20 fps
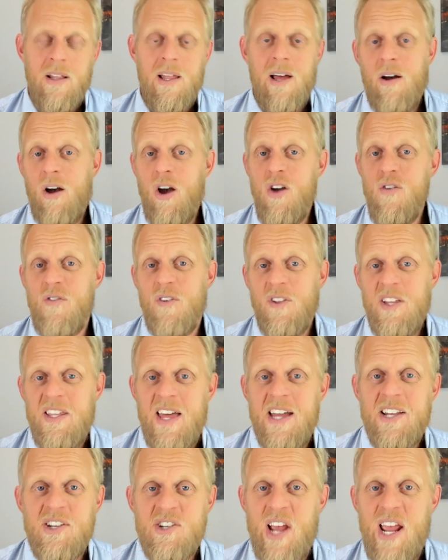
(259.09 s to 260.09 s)
Now, hopefully
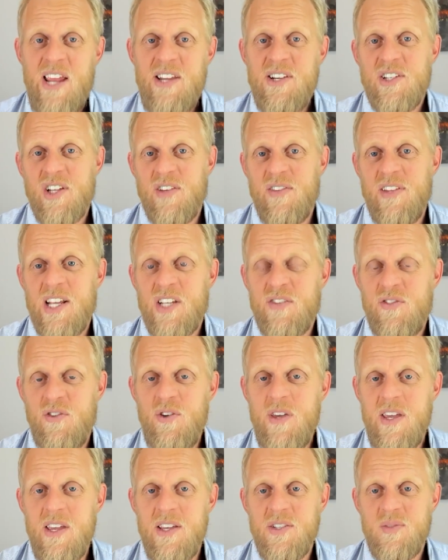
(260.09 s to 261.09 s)
that changes over the next few
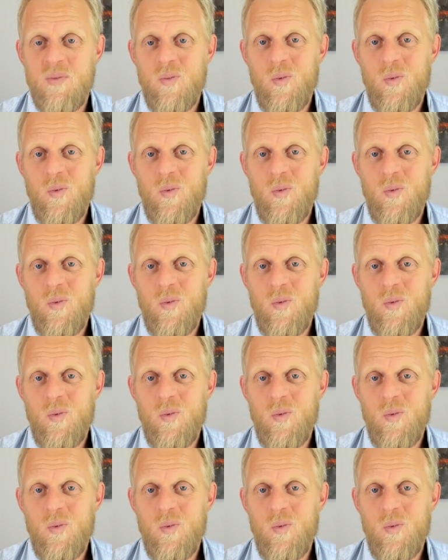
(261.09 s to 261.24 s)
years.